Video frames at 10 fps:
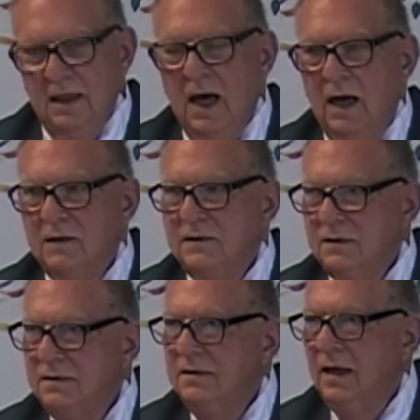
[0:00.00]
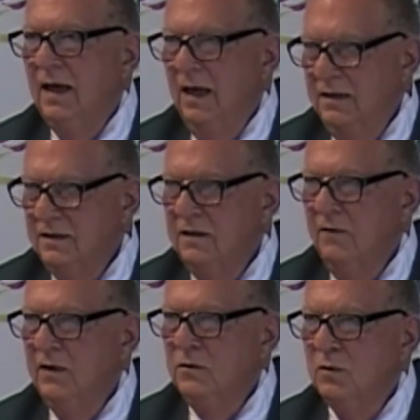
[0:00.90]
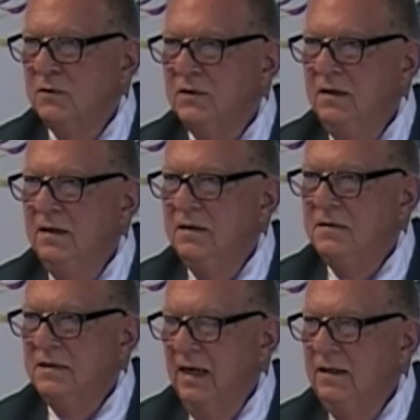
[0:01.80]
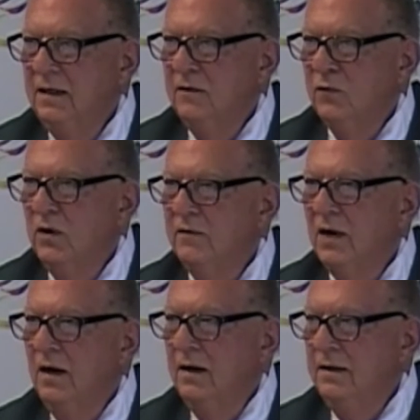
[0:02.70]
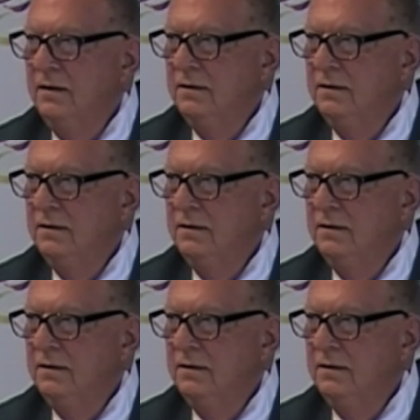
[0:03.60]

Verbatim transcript: Us as individuals, standing in front of God.